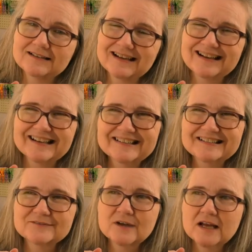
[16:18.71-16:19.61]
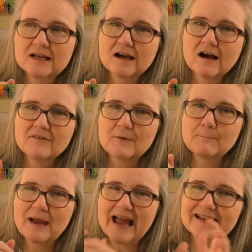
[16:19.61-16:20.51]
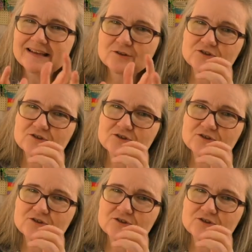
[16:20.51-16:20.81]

kind of on the baggier